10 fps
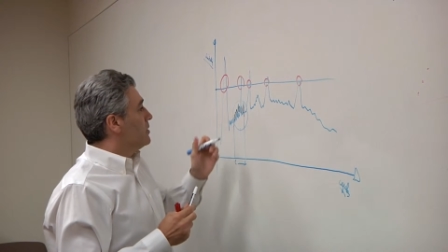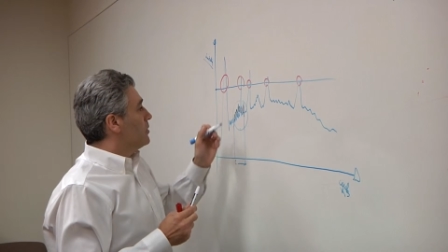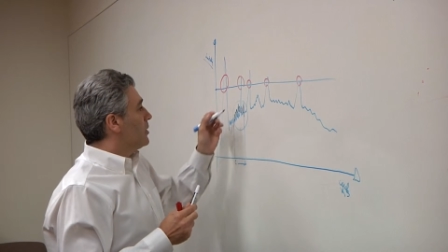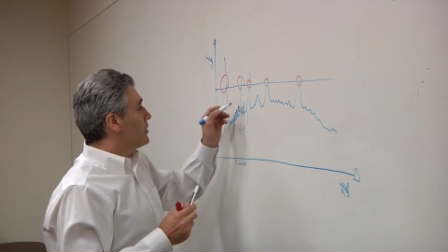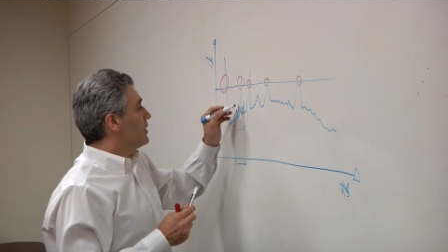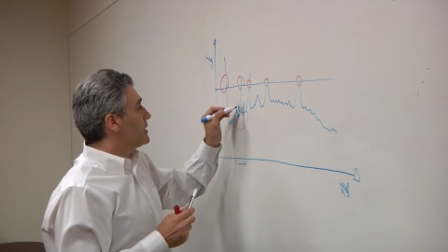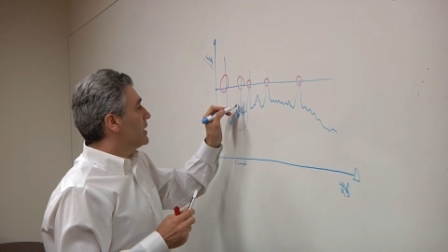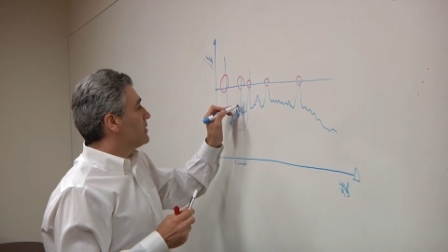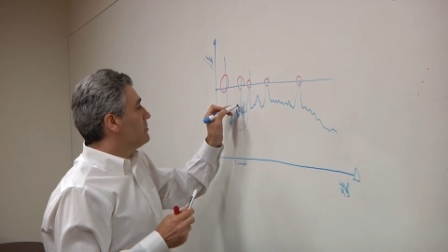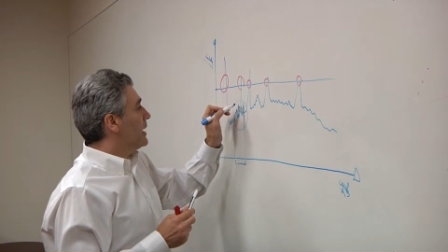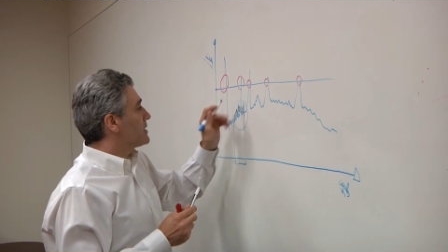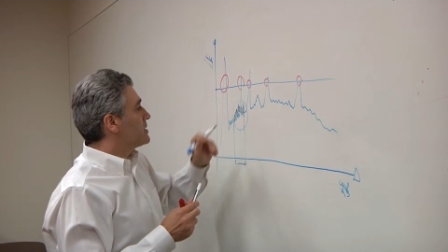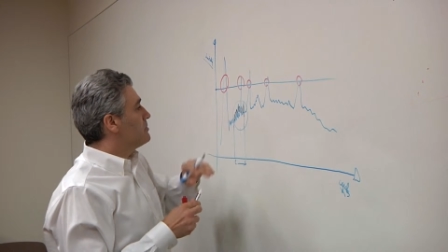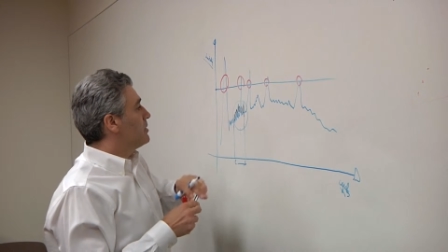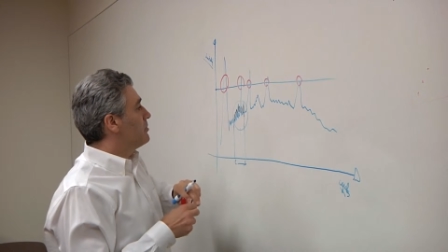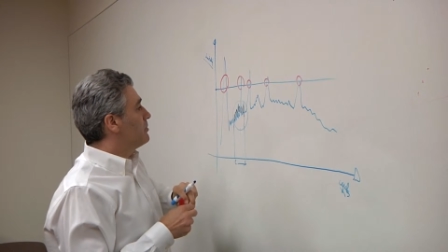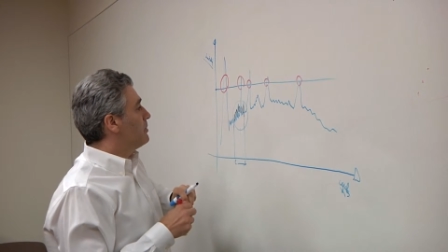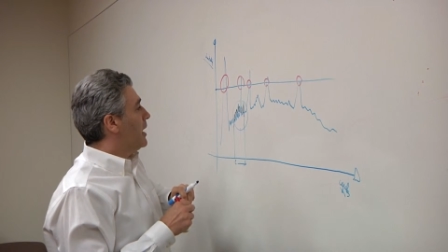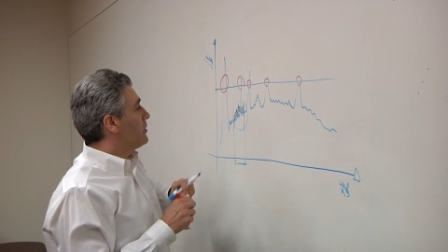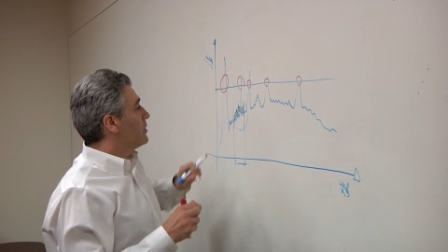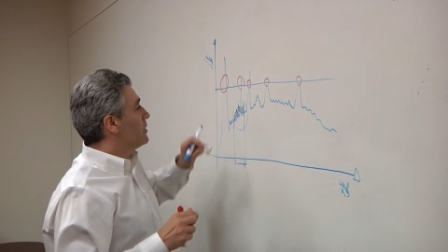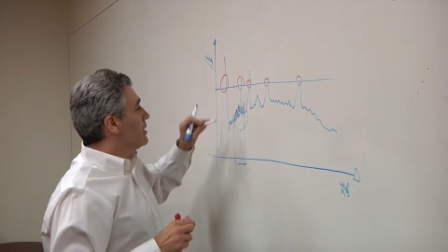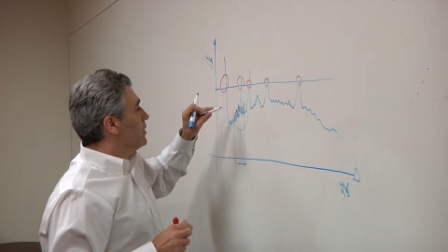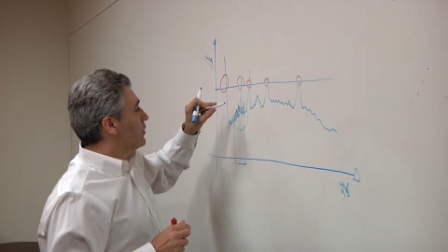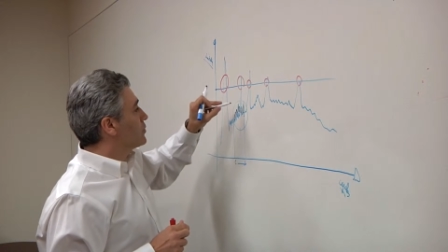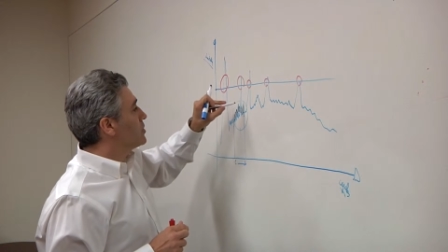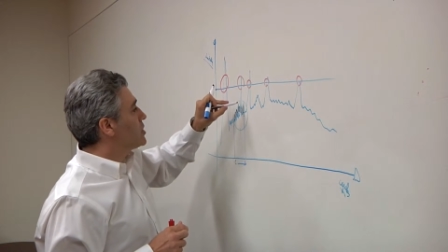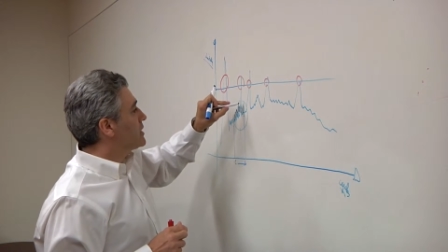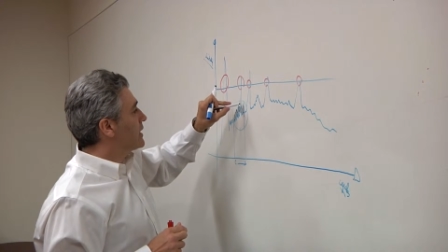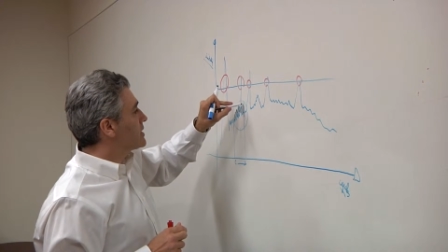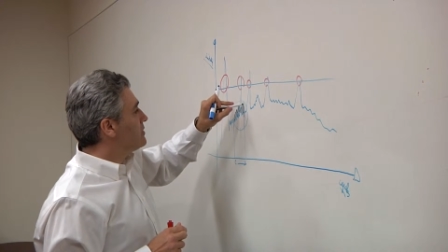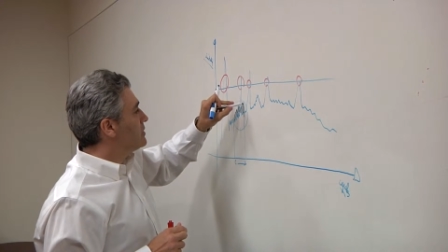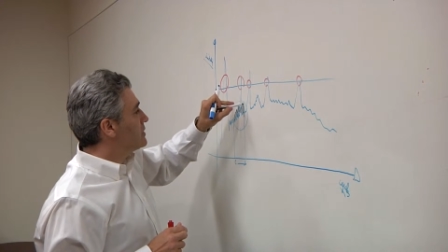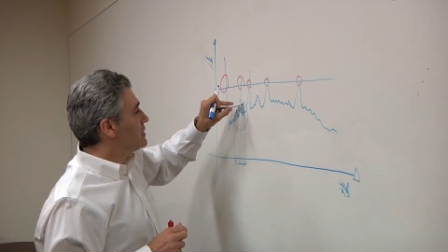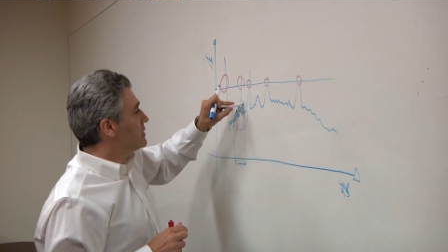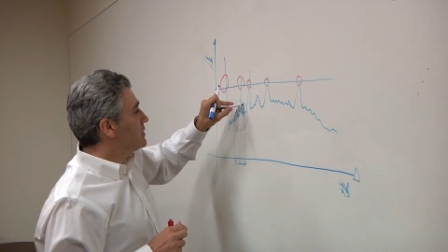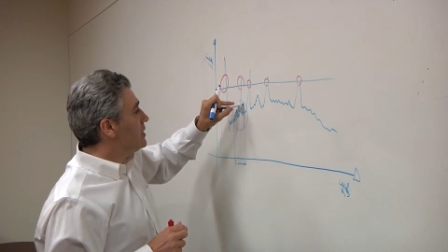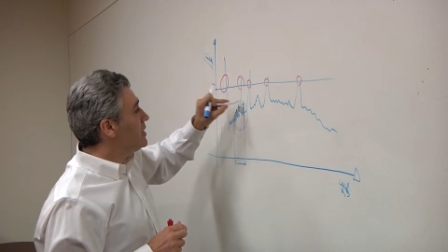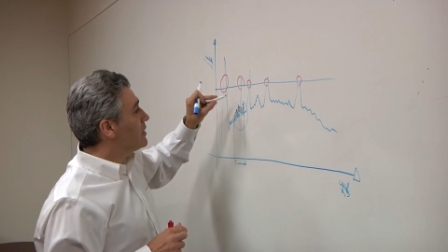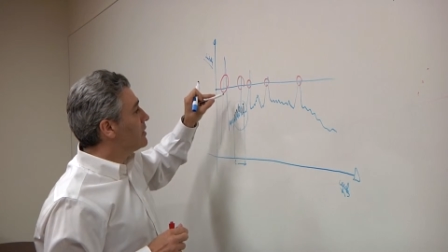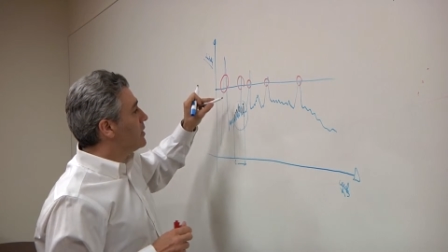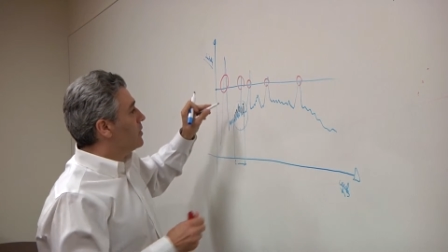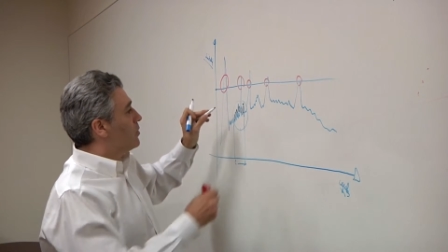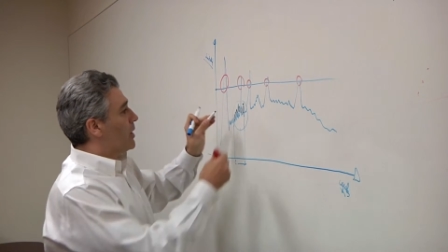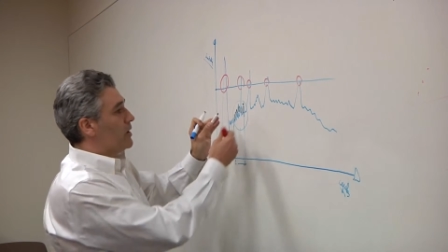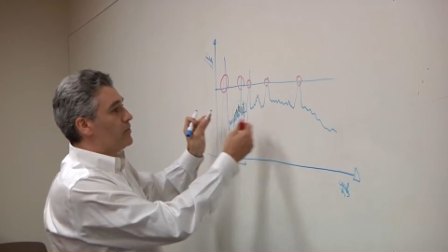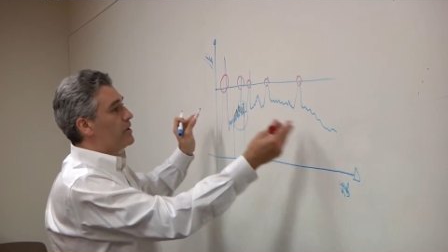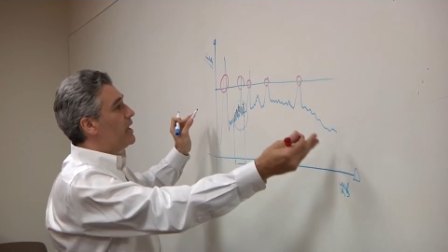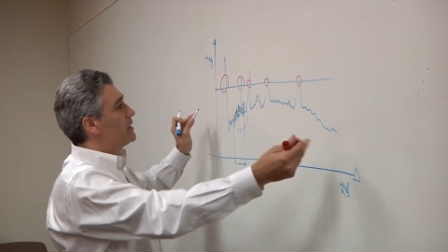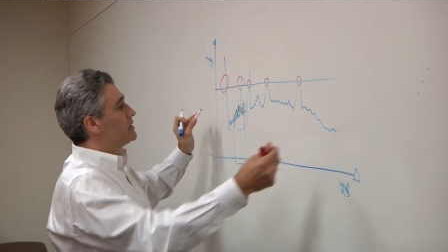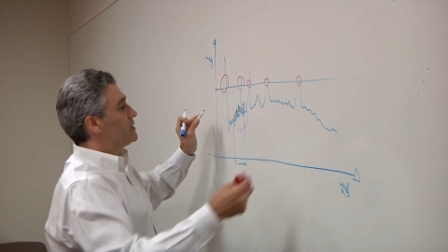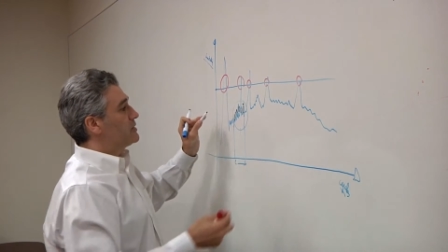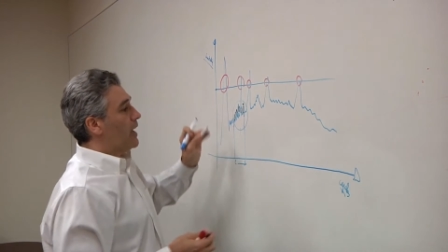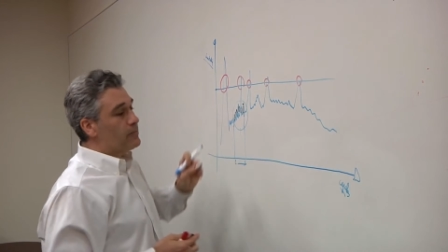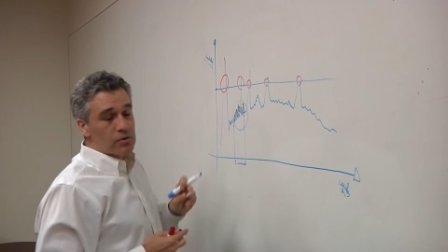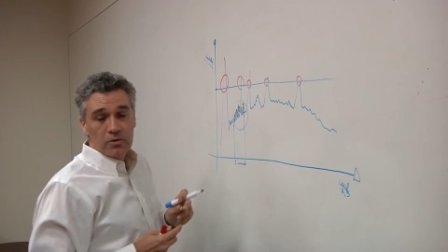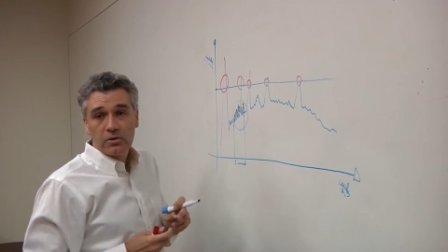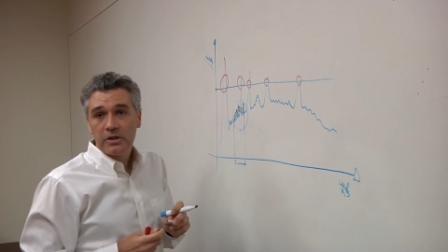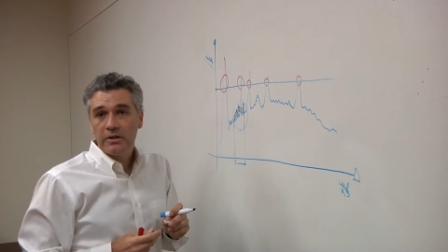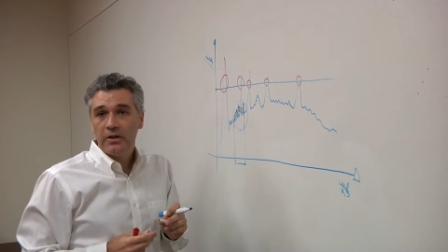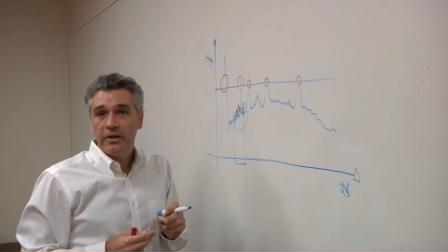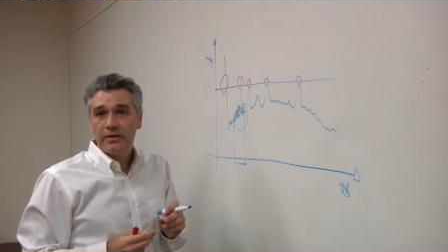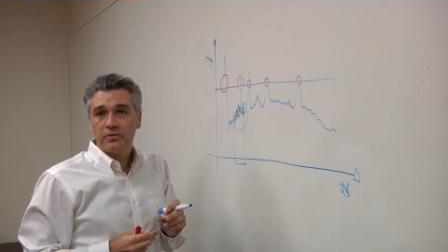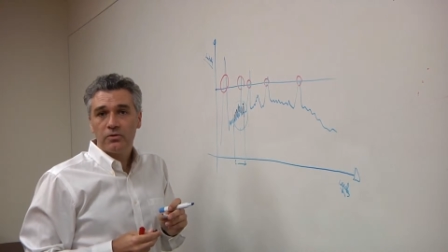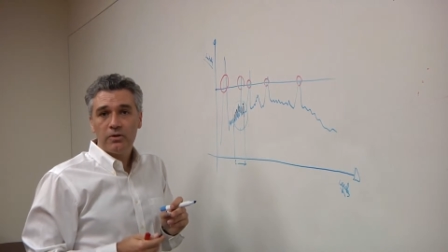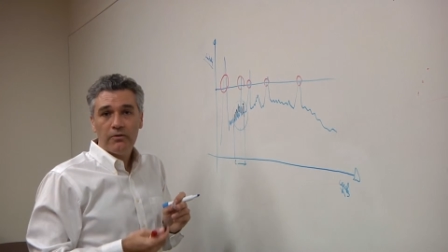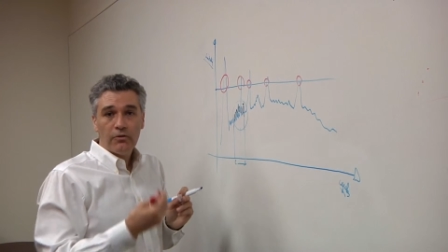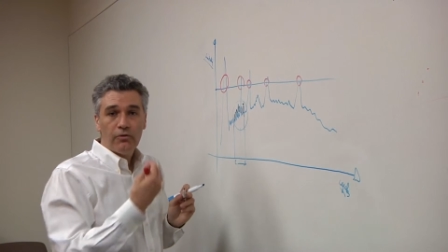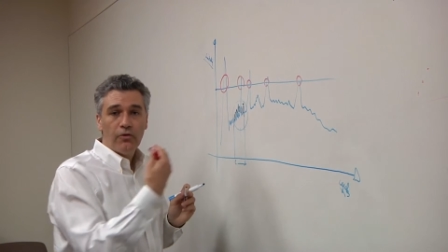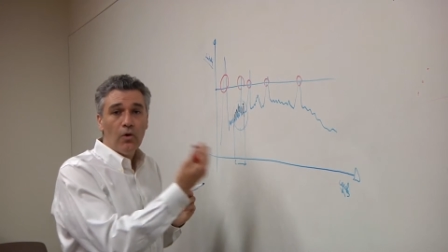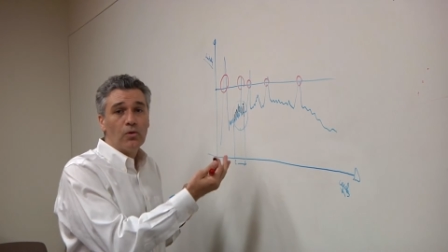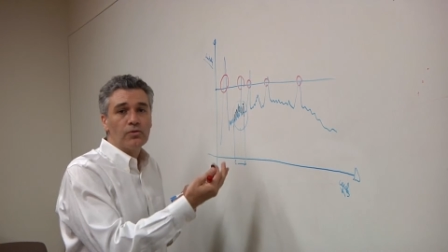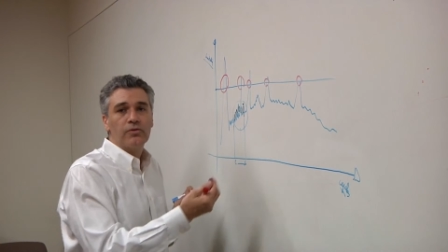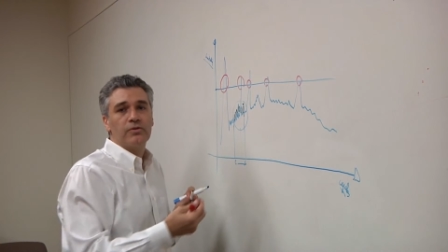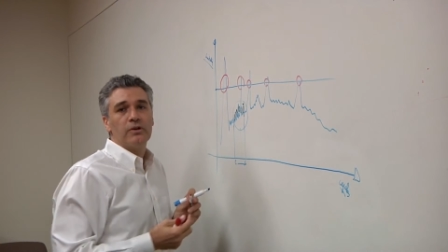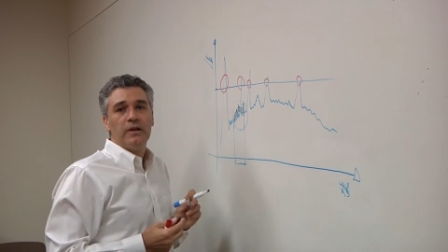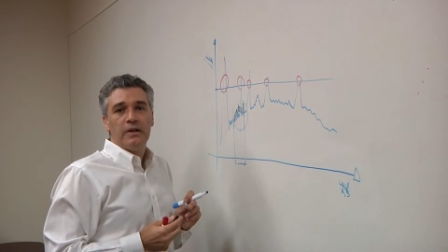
well, we think that the maximum power of switching activity is here, where in reality it's absolutely not there. So you have a false